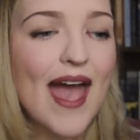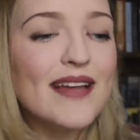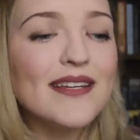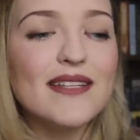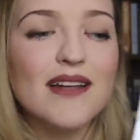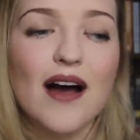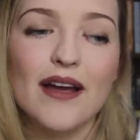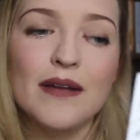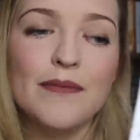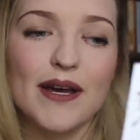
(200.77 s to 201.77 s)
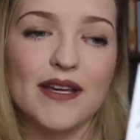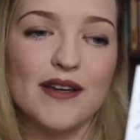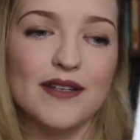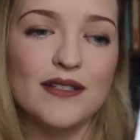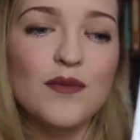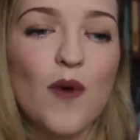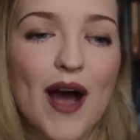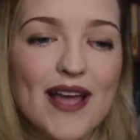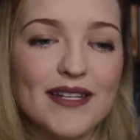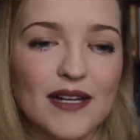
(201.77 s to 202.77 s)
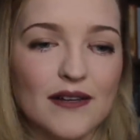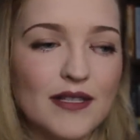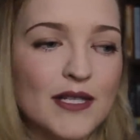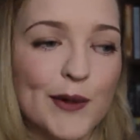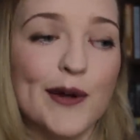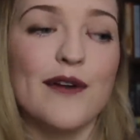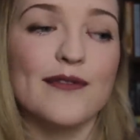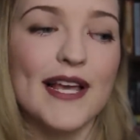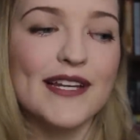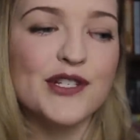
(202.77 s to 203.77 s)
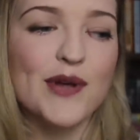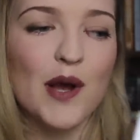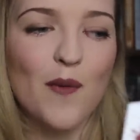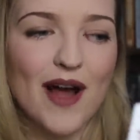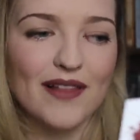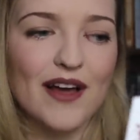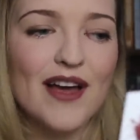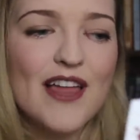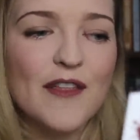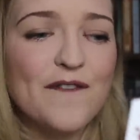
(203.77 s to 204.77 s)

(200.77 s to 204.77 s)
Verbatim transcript: And I Darken by Kiersten White tells the story of Lady Dragwlya,